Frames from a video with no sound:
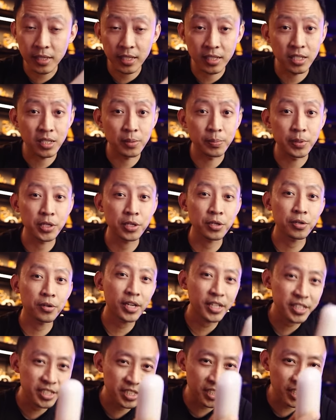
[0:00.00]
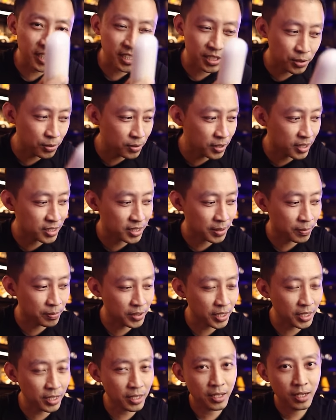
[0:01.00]
and they'll be crushed as soon as
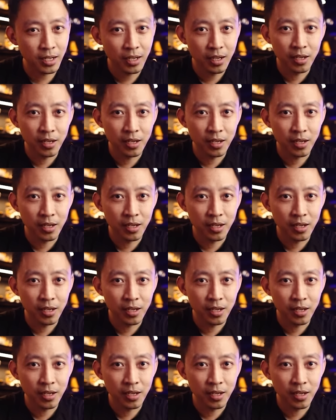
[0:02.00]
something